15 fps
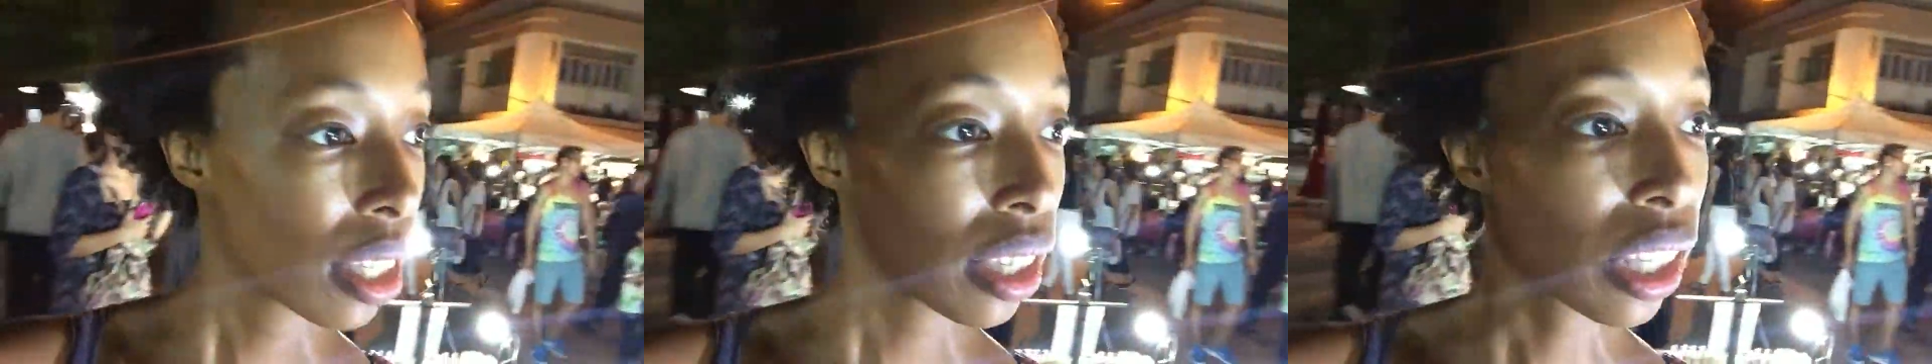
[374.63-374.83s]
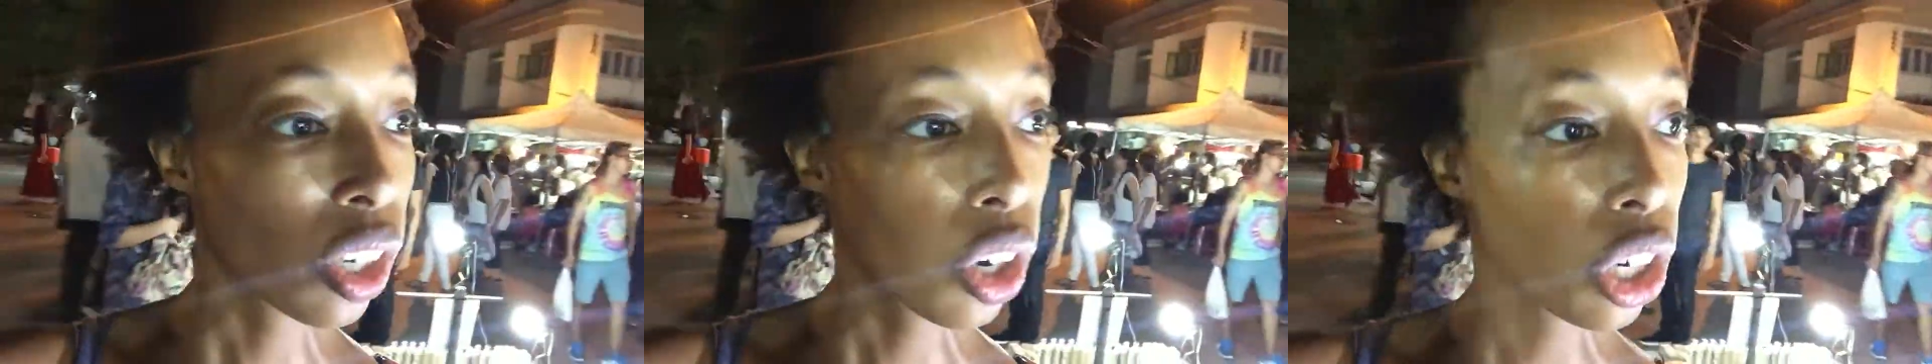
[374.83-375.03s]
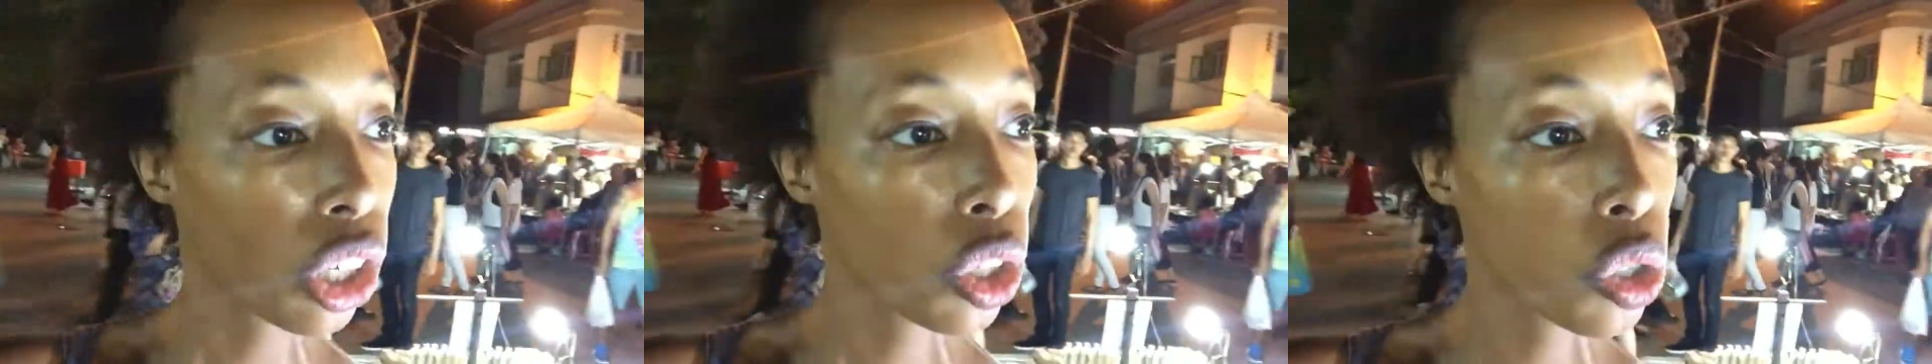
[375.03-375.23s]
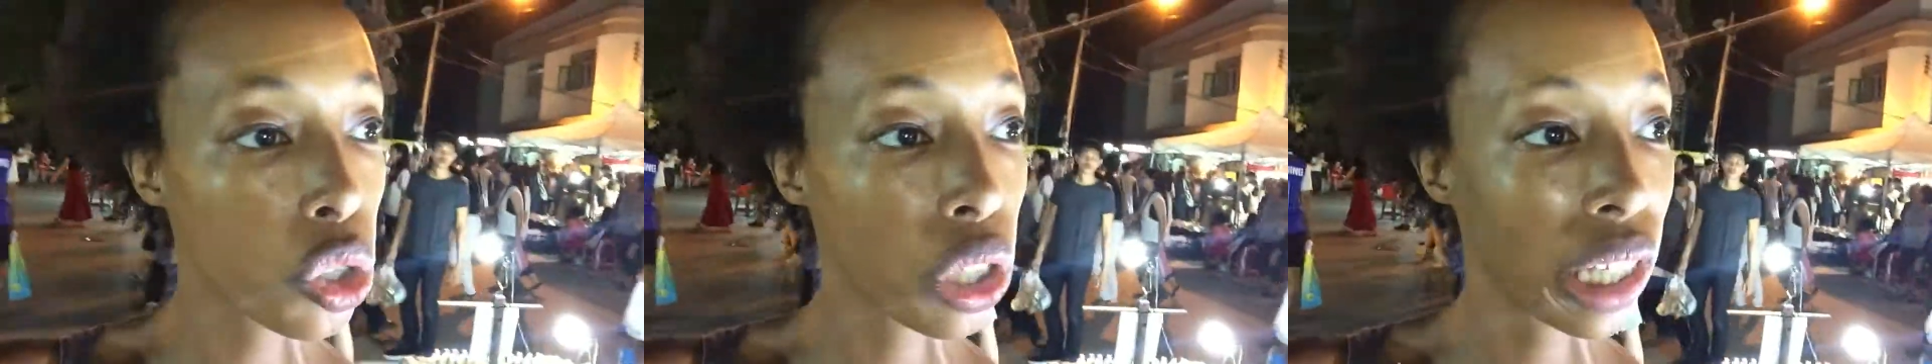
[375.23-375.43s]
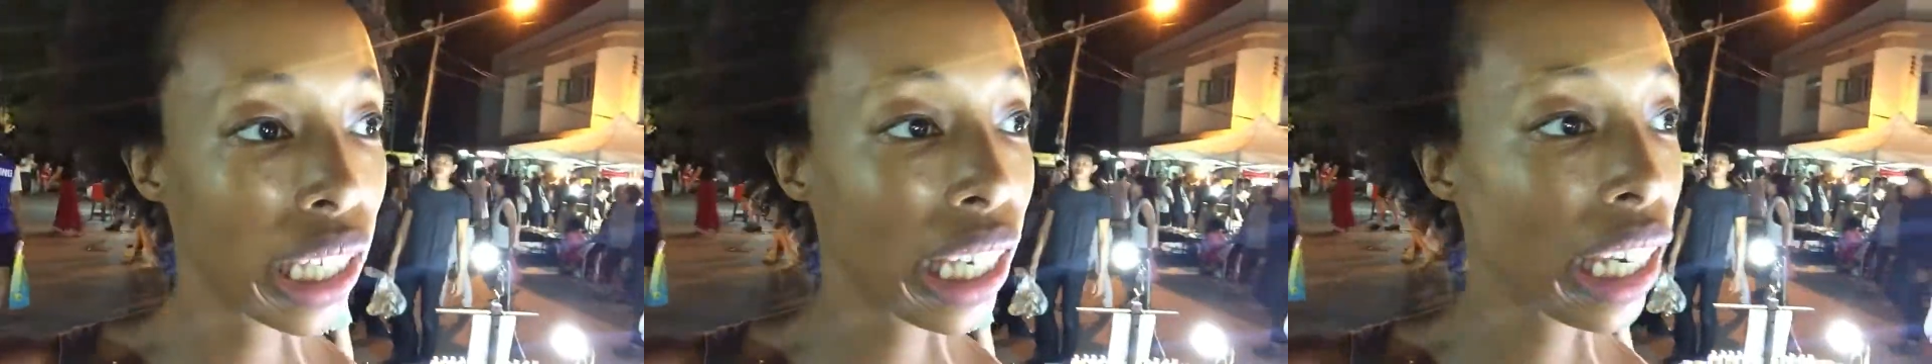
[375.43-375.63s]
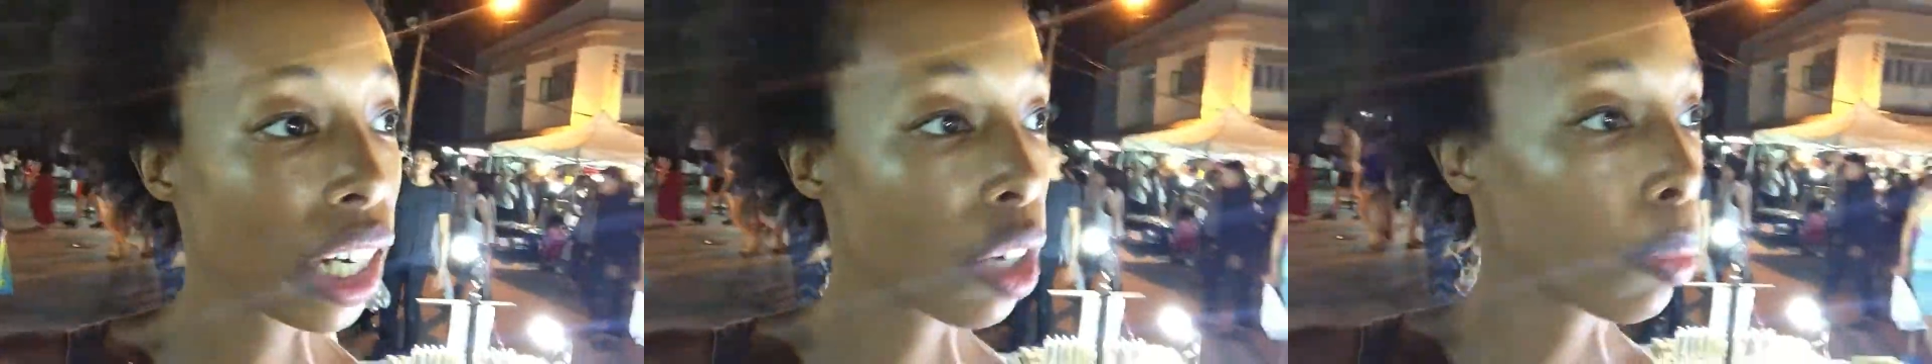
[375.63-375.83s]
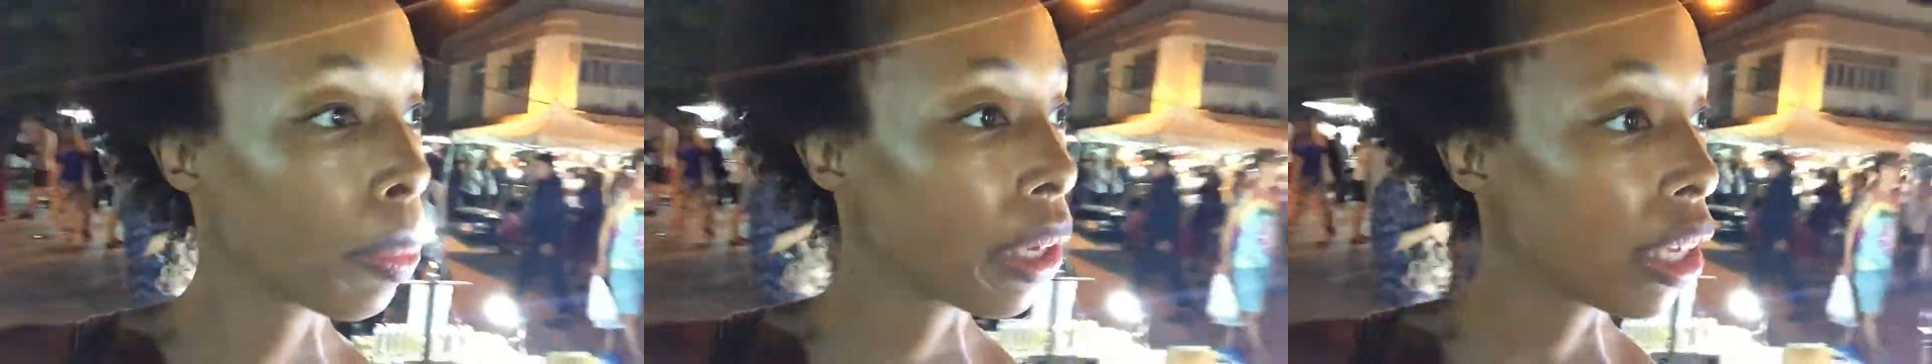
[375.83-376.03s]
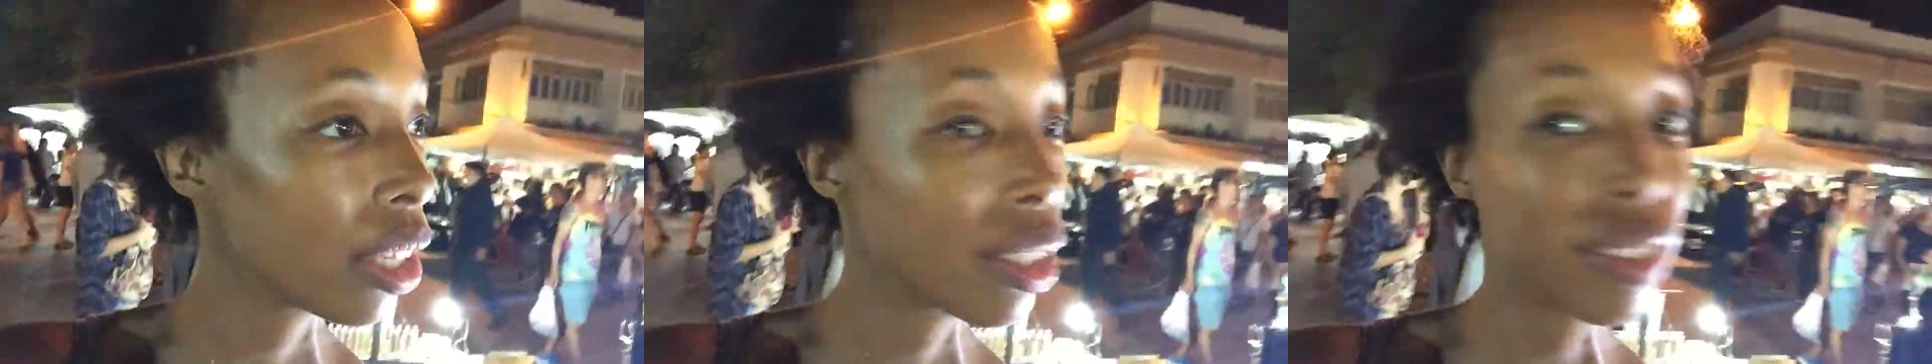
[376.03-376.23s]
that aren't usually here,
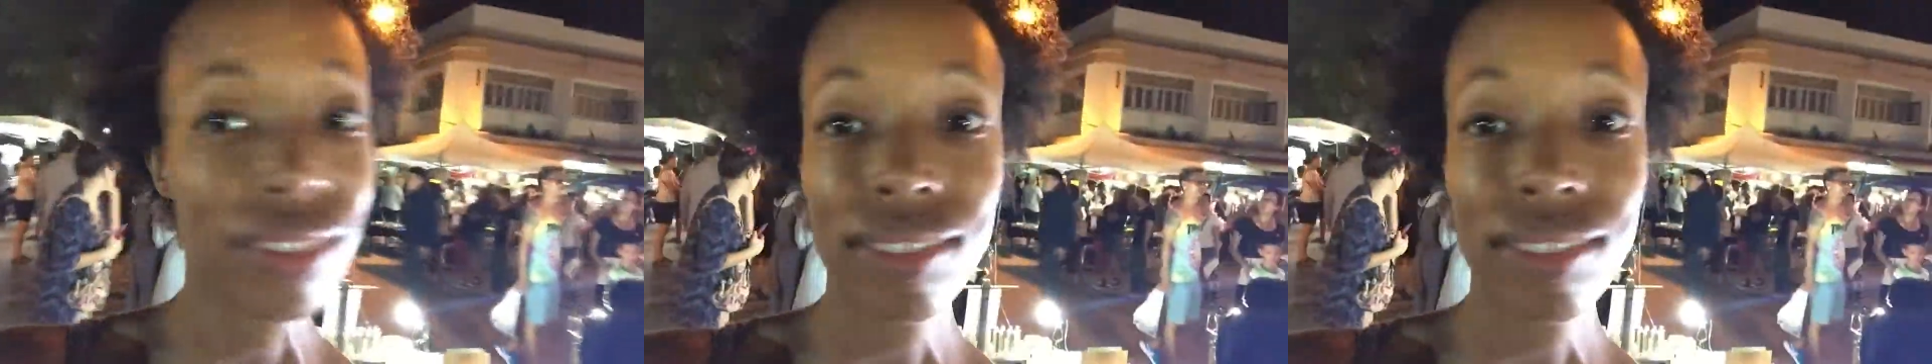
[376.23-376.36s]
but